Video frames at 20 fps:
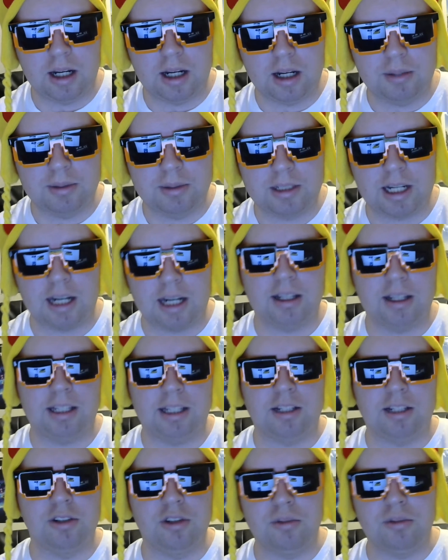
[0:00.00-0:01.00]
It's kind of
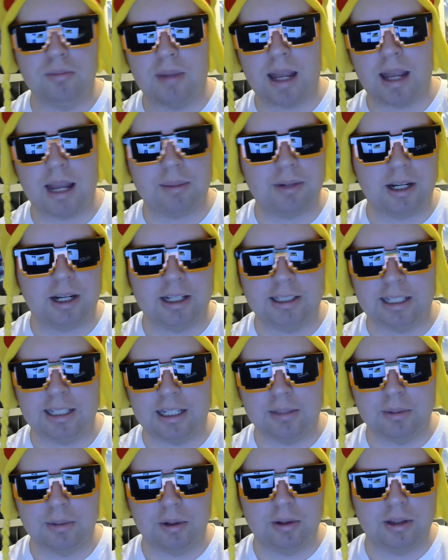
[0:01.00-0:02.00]
like a new map kind of
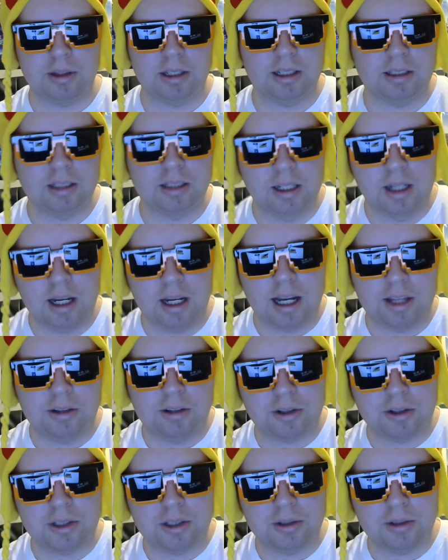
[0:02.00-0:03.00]
game mode thing, and they're
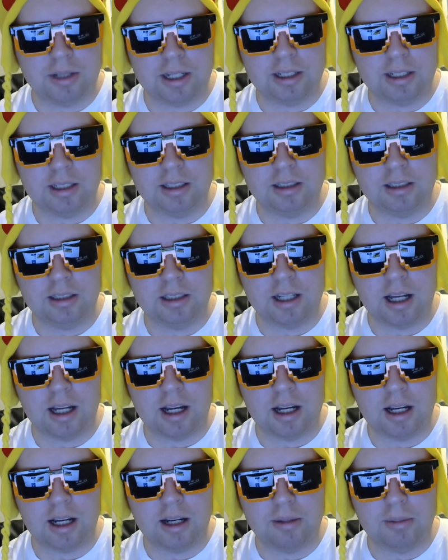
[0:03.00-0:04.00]
also getting
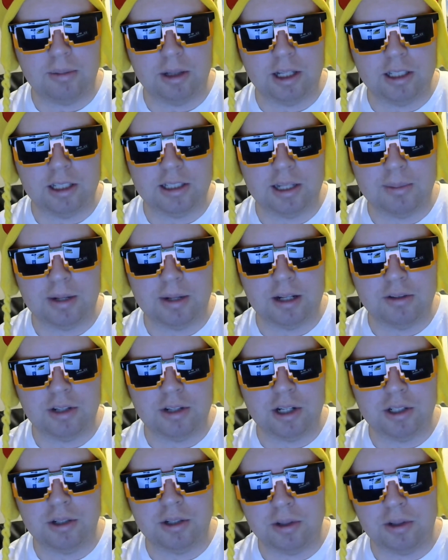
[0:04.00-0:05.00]
alongside Battle of
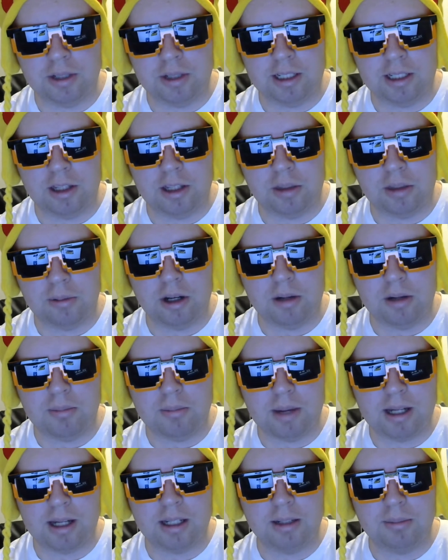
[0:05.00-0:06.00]
Jakku, they're getting a 300
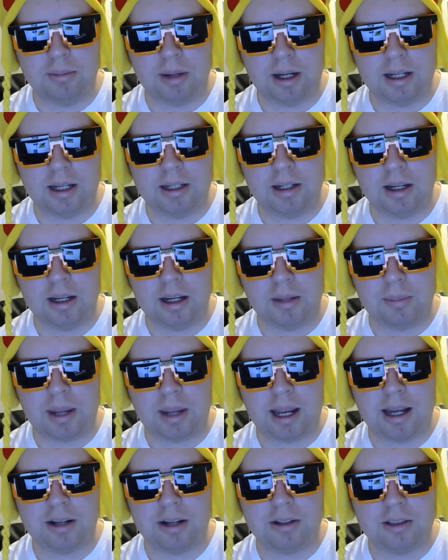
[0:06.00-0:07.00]
megabyte
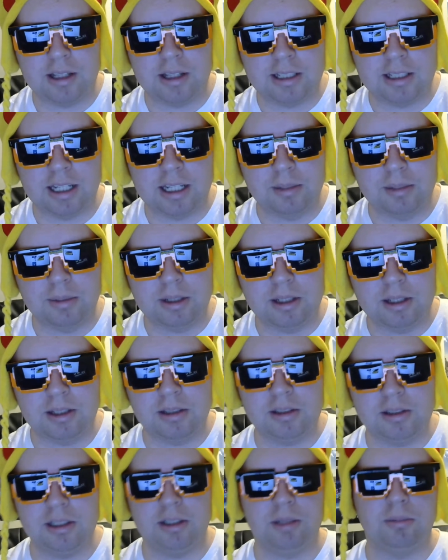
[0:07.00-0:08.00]
patch that's going to
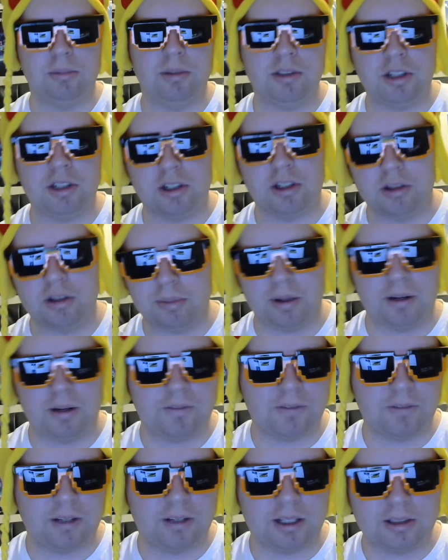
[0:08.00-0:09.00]
be dealing with general bug
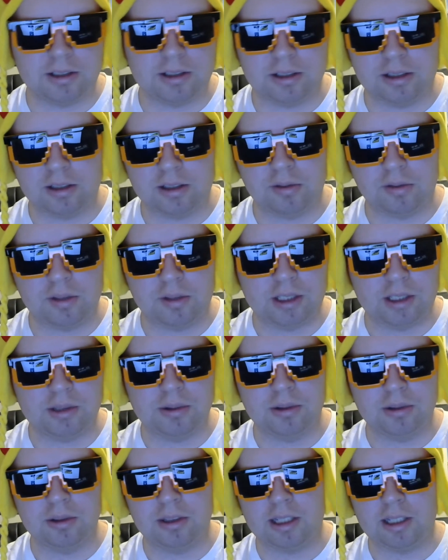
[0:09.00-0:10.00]
fixes for
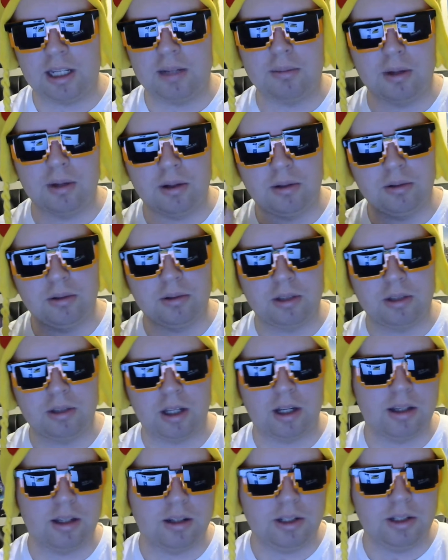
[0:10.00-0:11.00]
vehicles, game modes,
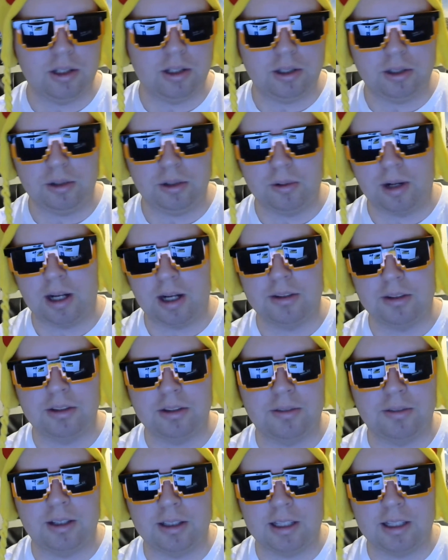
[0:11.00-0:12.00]
HUD, UI, and
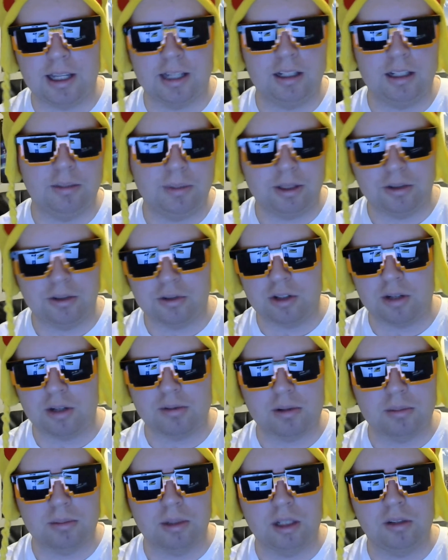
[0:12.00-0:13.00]
stuff like that. It'll be in the
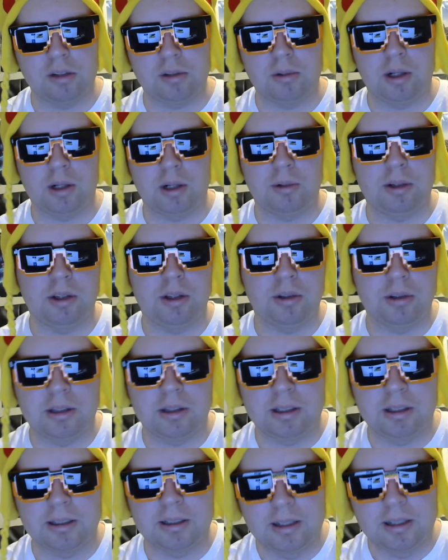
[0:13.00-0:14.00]
description below if you want to read the whole thing.